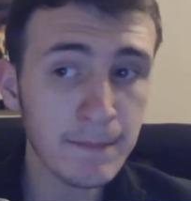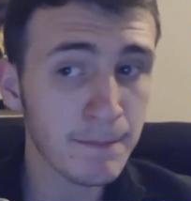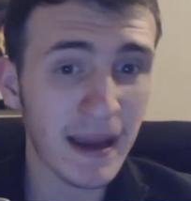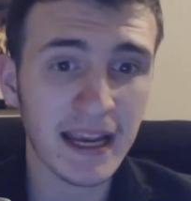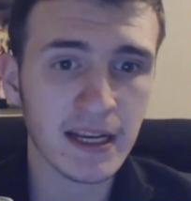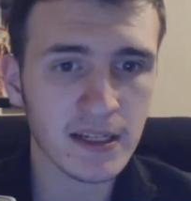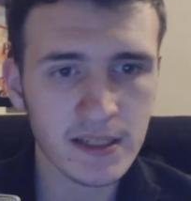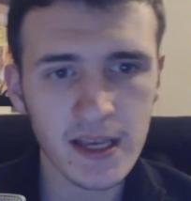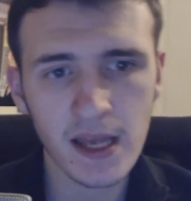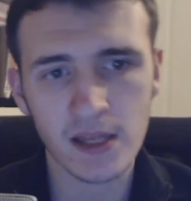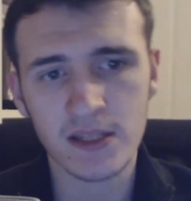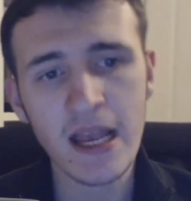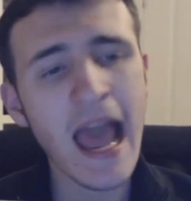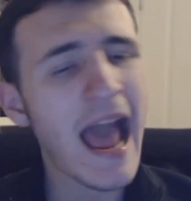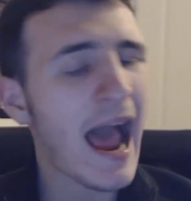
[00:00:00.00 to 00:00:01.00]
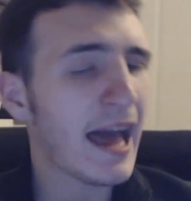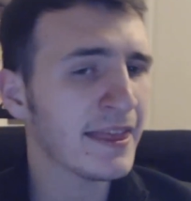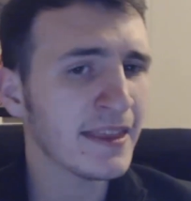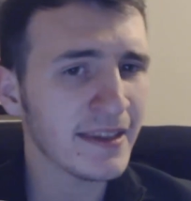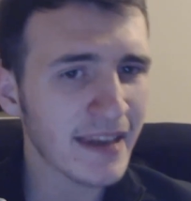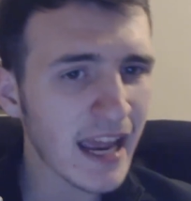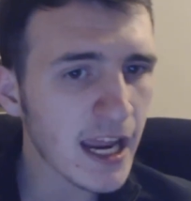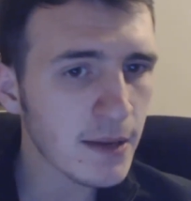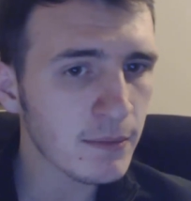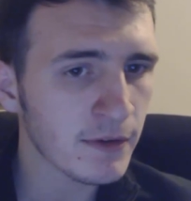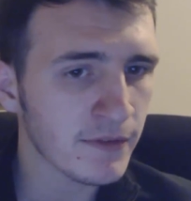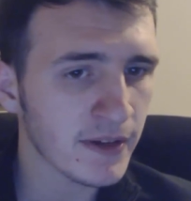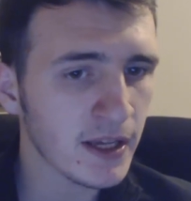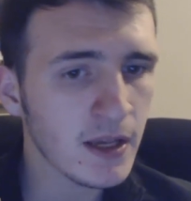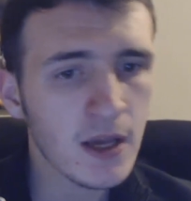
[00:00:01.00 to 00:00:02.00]
It makes sense, and the name
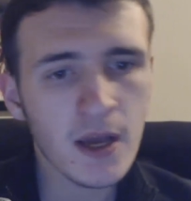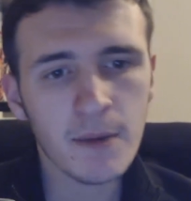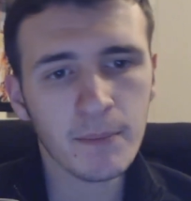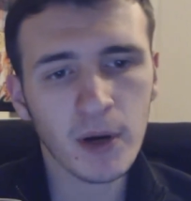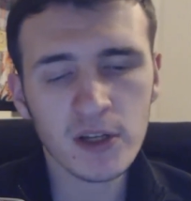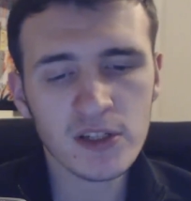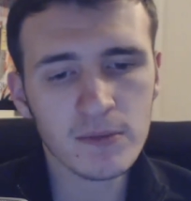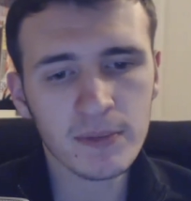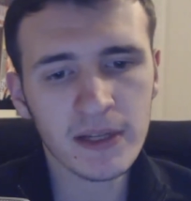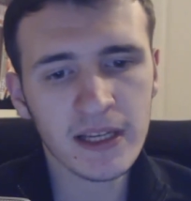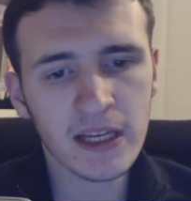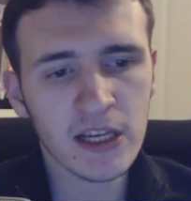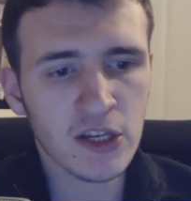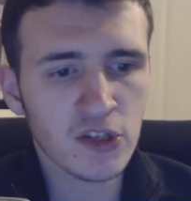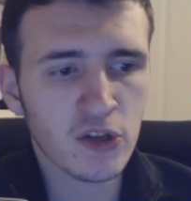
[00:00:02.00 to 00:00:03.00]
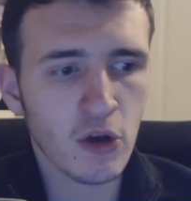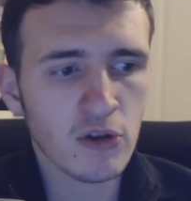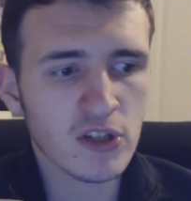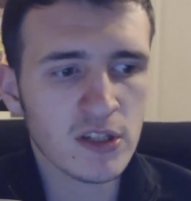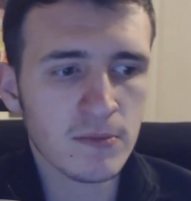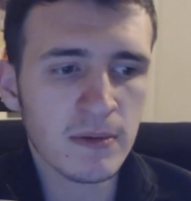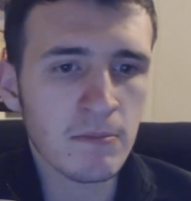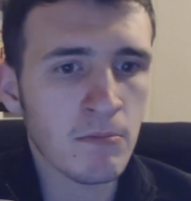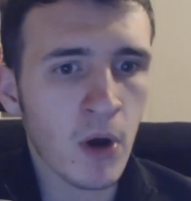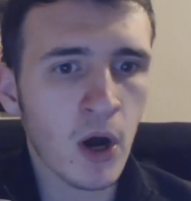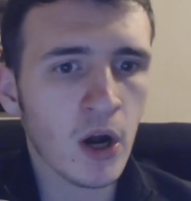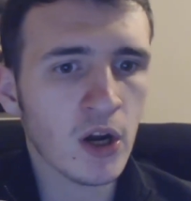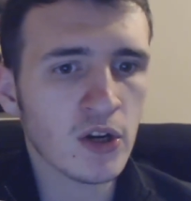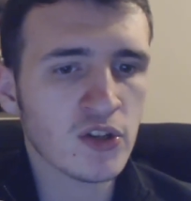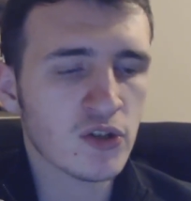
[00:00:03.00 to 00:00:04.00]
of it possibly is going to be
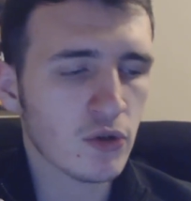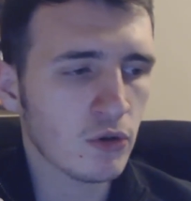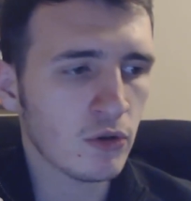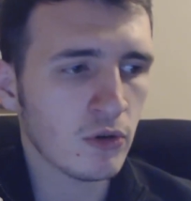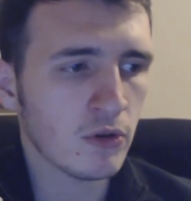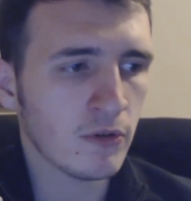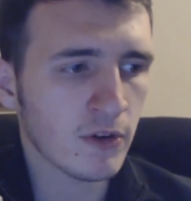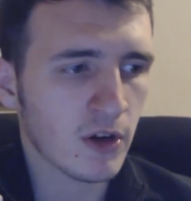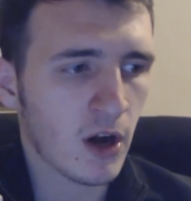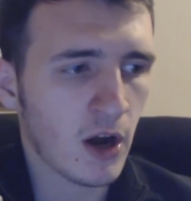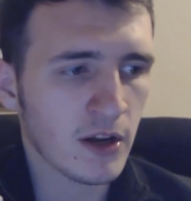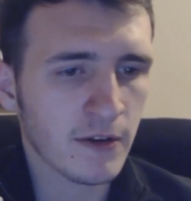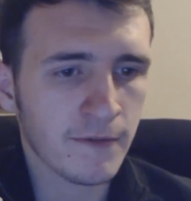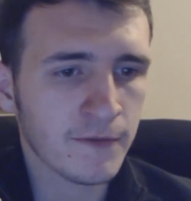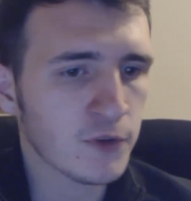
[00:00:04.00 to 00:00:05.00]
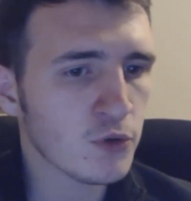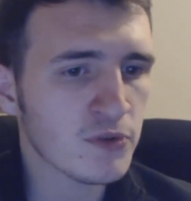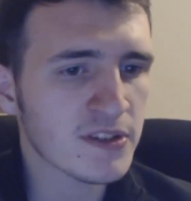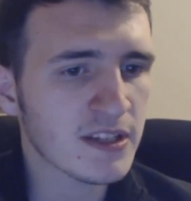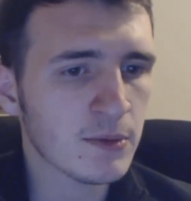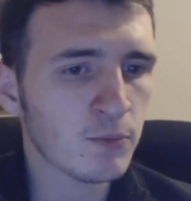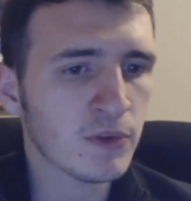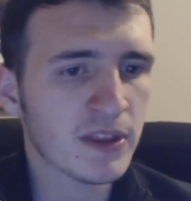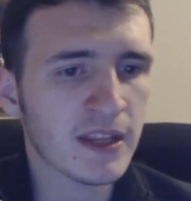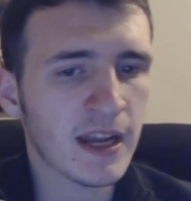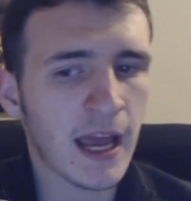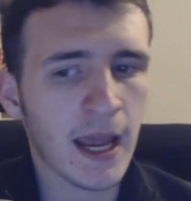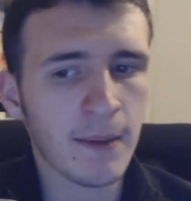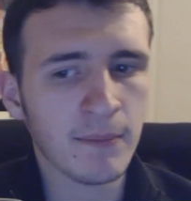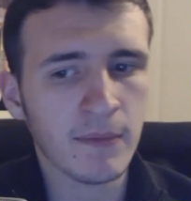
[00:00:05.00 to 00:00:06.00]
merged or kind of fused in with the
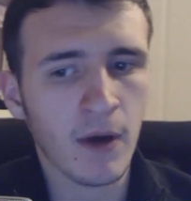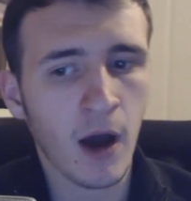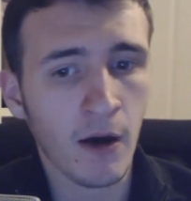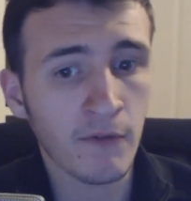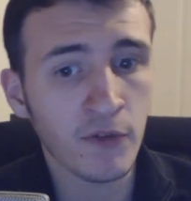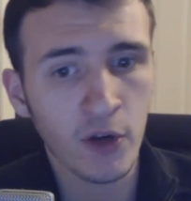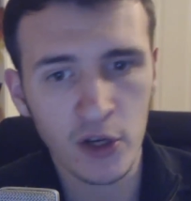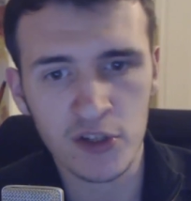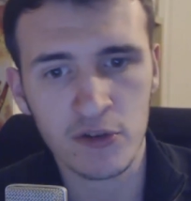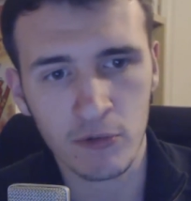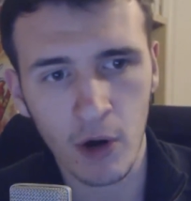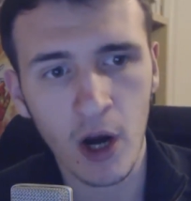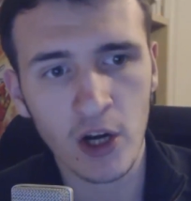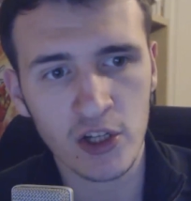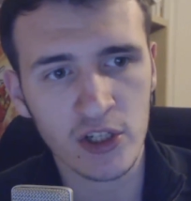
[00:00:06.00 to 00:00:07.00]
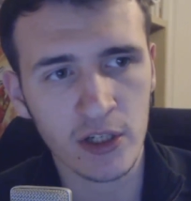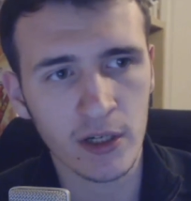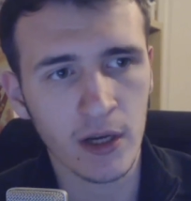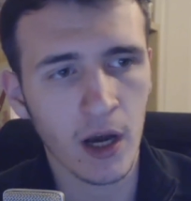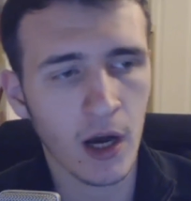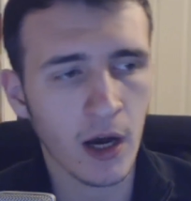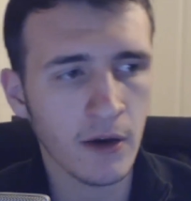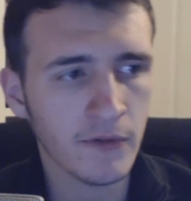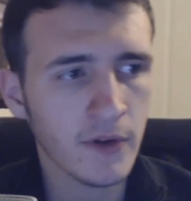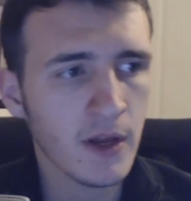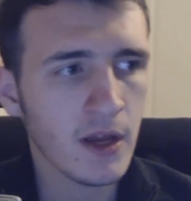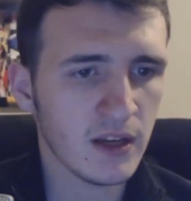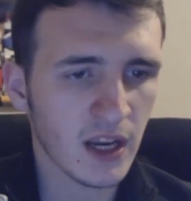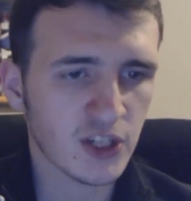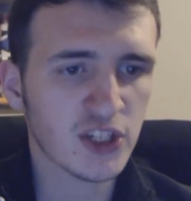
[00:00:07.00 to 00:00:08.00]
name of Nozarashi, of
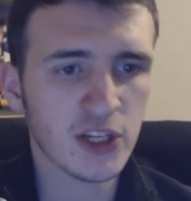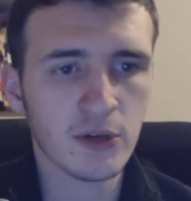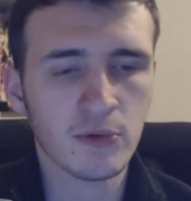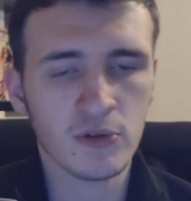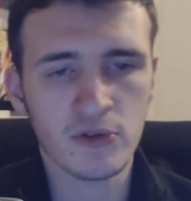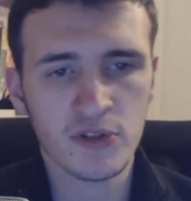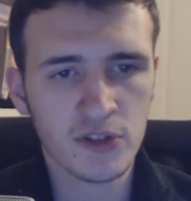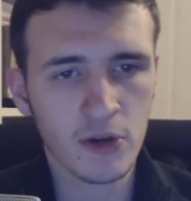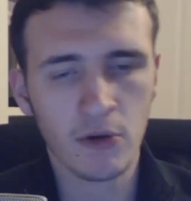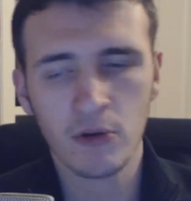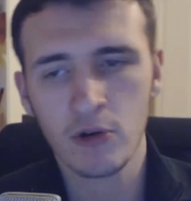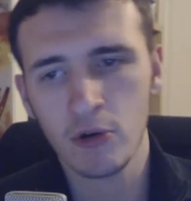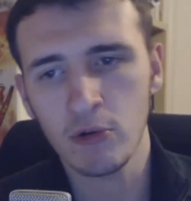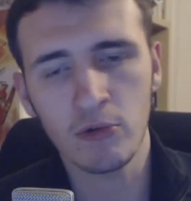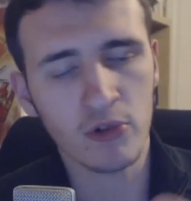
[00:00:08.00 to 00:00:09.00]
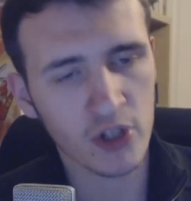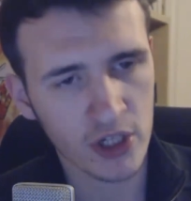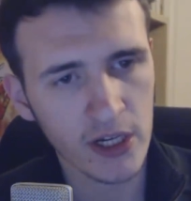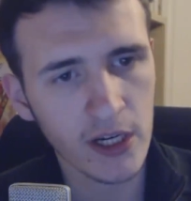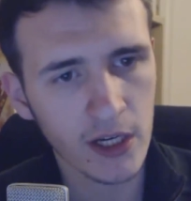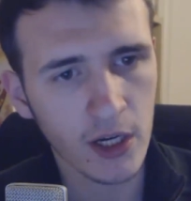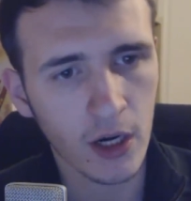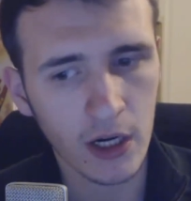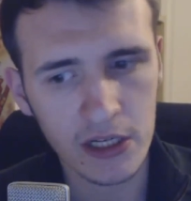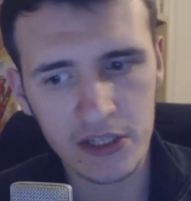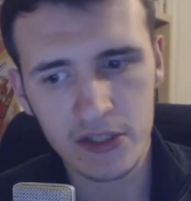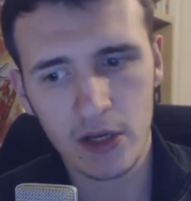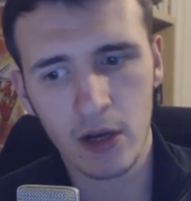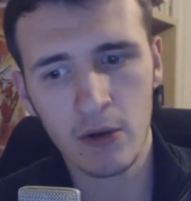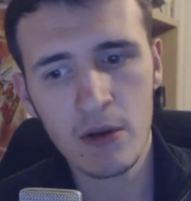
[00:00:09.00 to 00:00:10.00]
Yachiru's so-called Shikai.
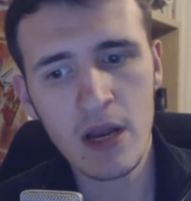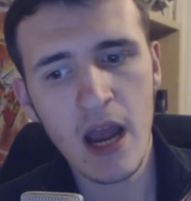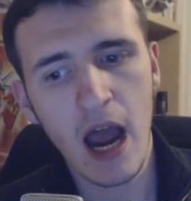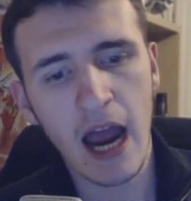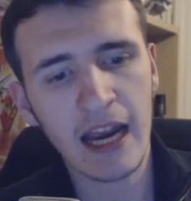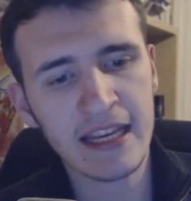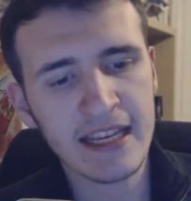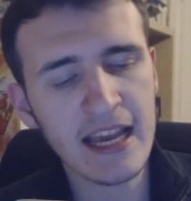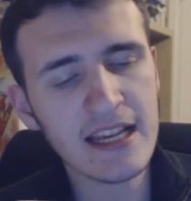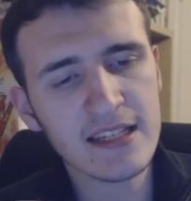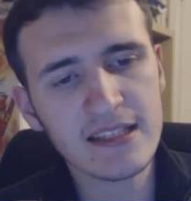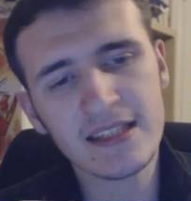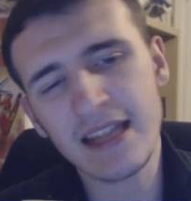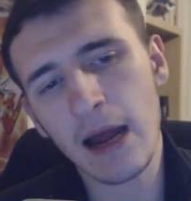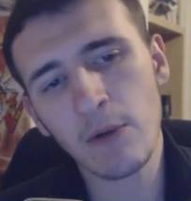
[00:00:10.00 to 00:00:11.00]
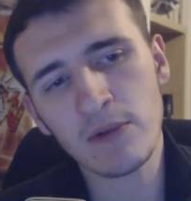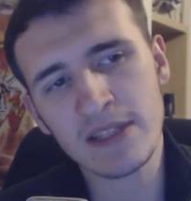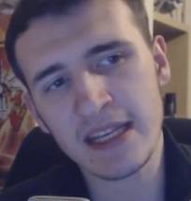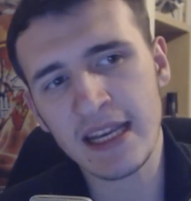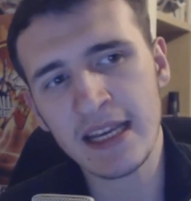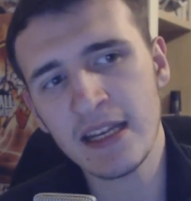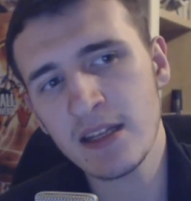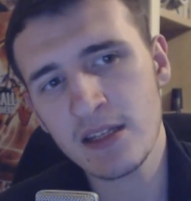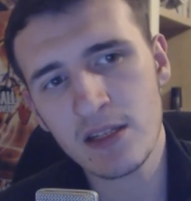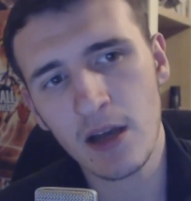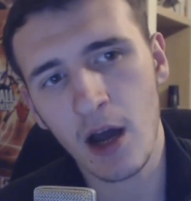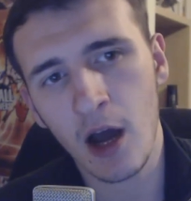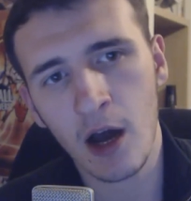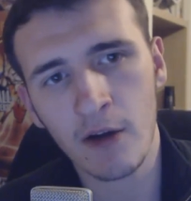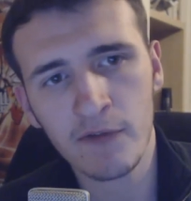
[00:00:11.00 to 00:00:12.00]
So I guess that was a hint
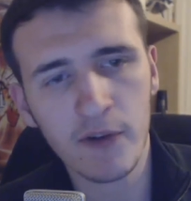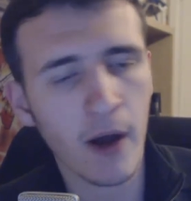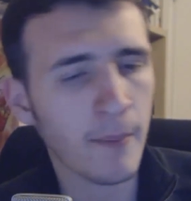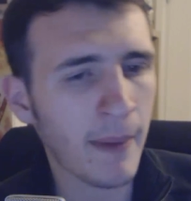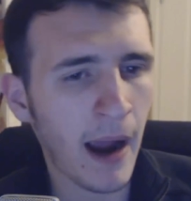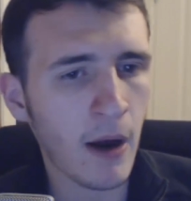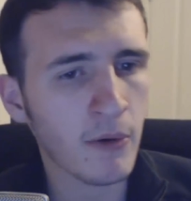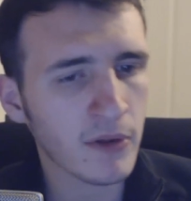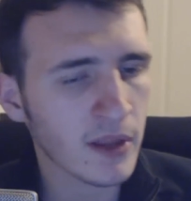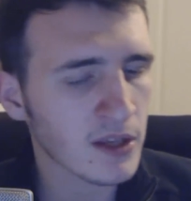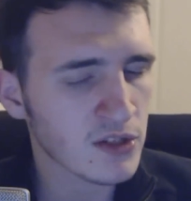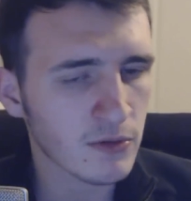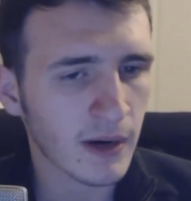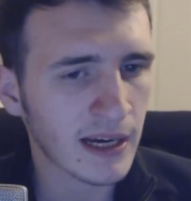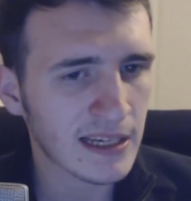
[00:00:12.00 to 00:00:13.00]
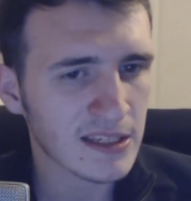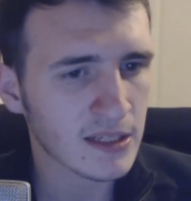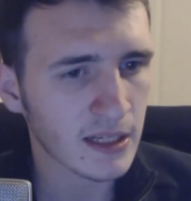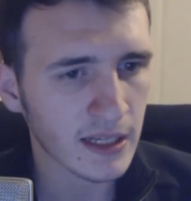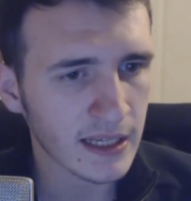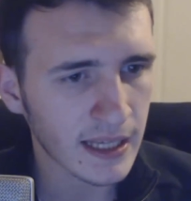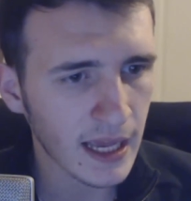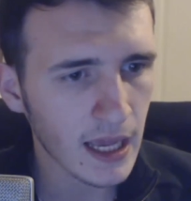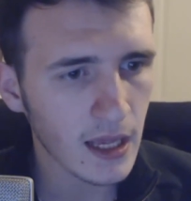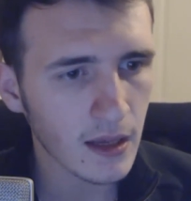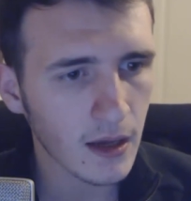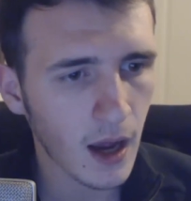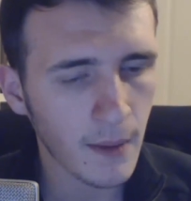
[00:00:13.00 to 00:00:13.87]
of a power that Zaraki is going to get.